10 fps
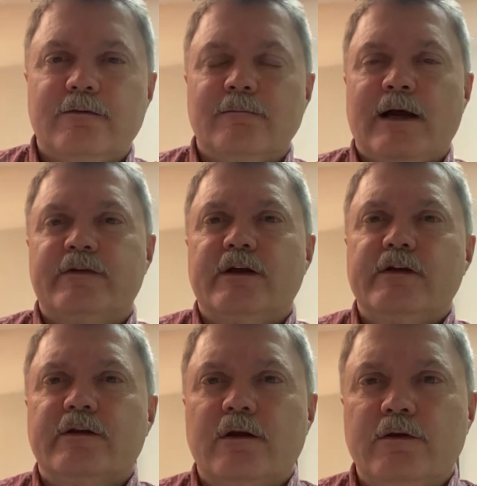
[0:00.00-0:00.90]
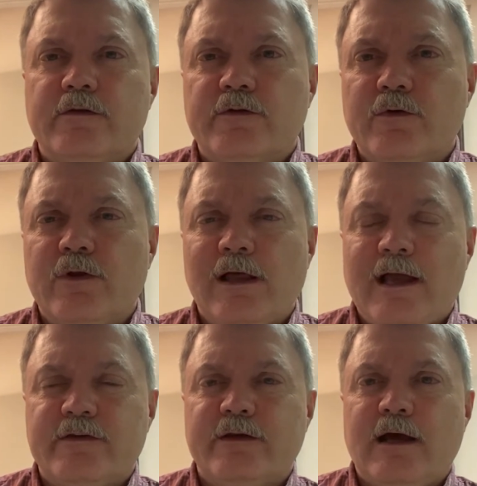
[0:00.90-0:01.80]
My Sunday school
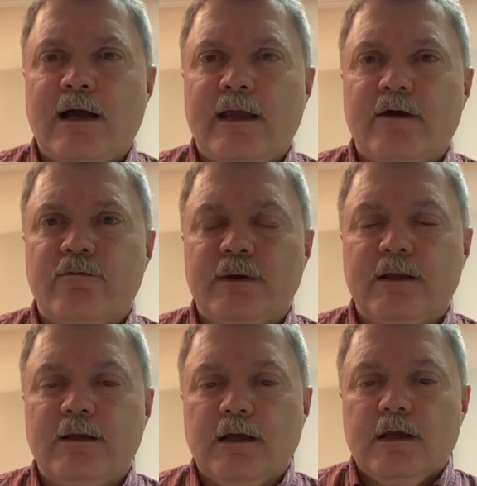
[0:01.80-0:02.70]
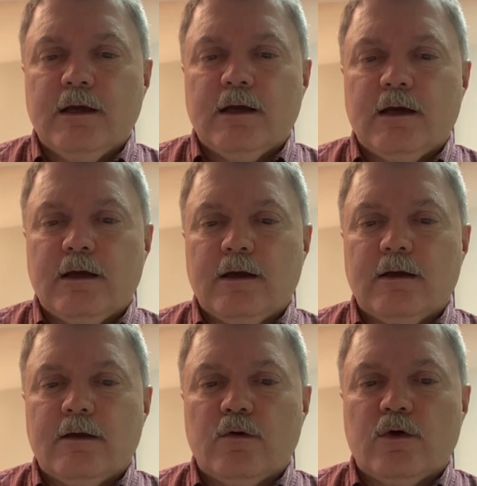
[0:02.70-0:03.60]
class and I have been
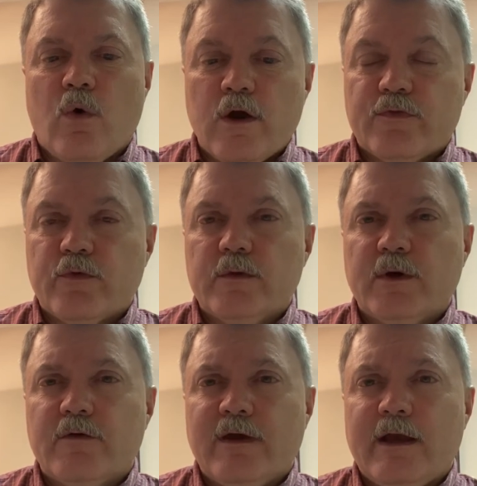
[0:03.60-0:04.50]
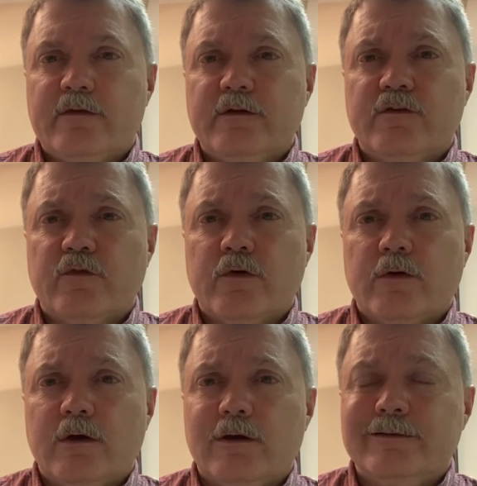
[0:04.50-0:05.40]
going through the book of Exodus
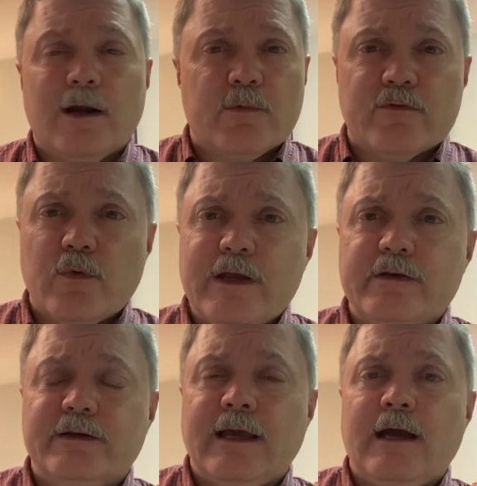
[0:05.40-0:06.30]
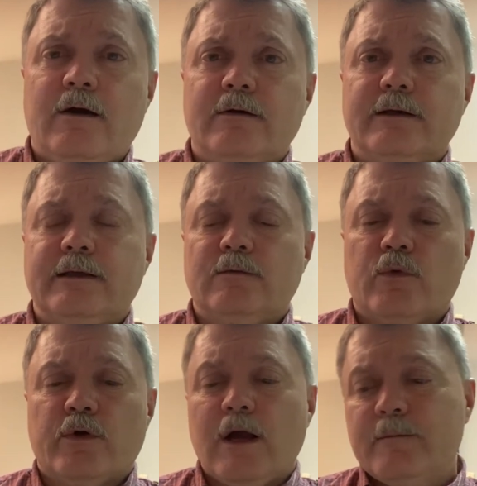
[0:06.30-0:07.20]
for a number of weeks now, and
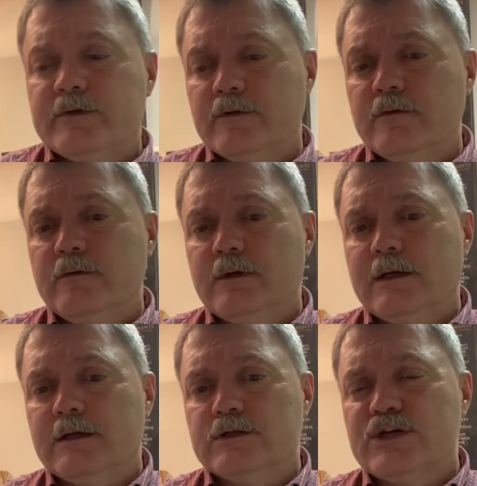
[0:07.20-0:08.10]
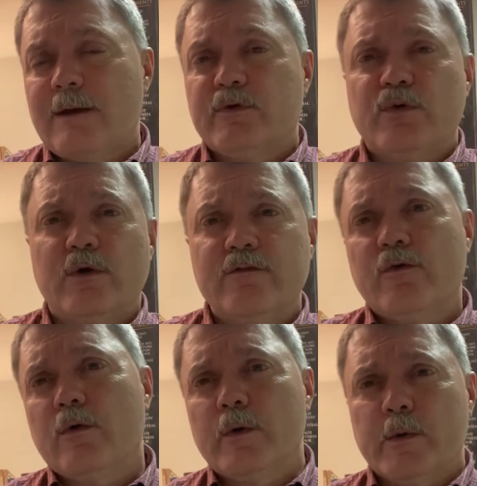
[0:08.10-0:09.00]
we're up to chapter
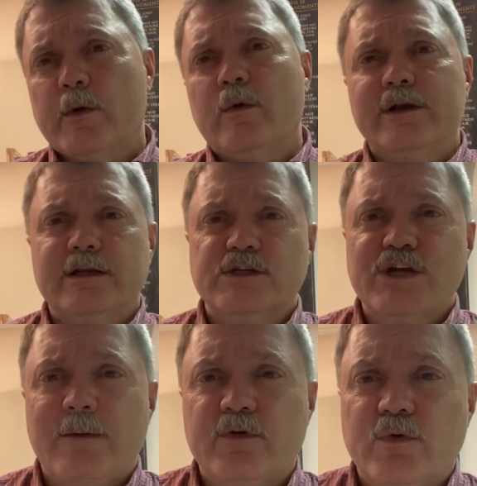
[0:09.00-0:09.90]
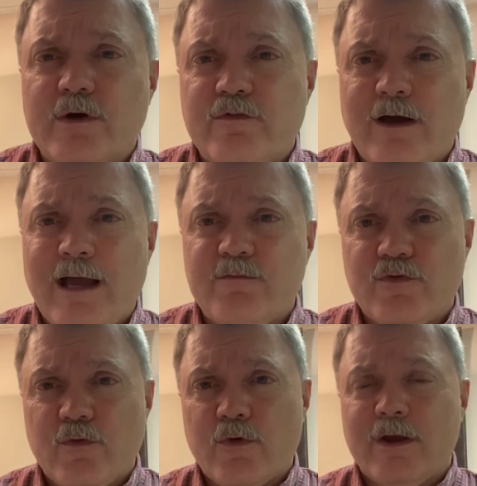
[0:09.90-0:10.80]
24. We were going into chapter 25
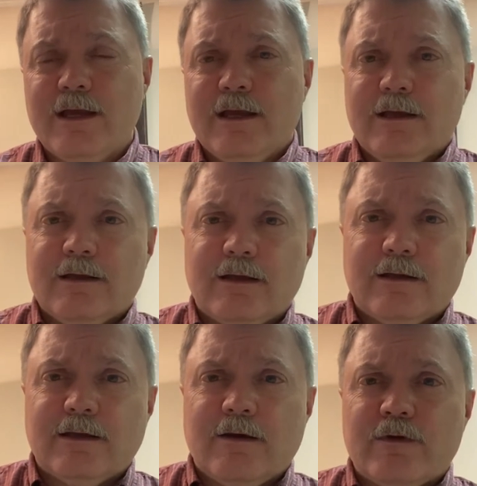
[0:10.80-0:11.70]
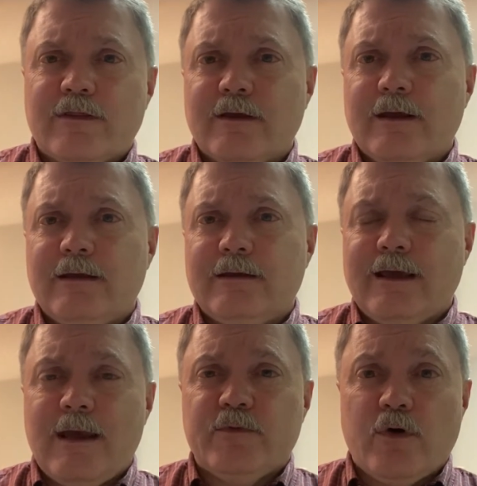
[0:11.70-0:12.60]
before everything
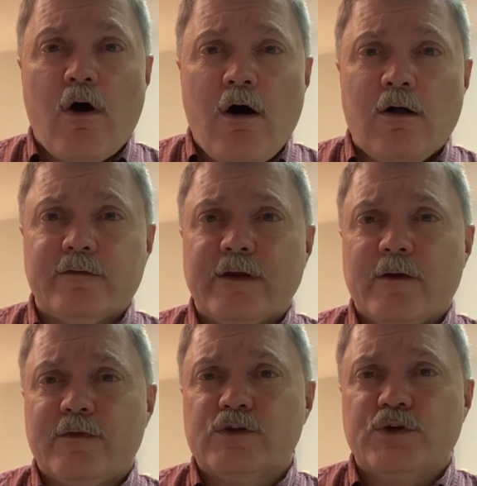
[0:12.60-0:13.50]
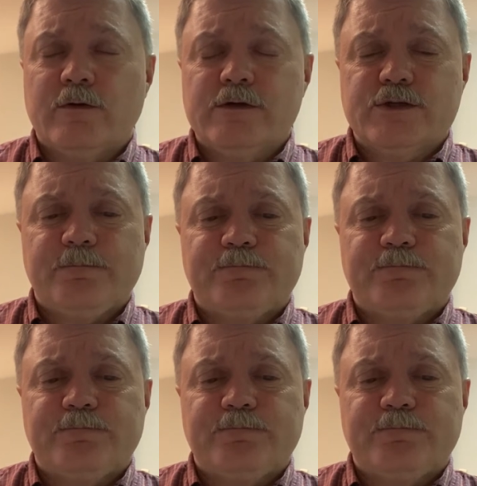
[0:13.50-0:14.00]
came to a halt there at the church.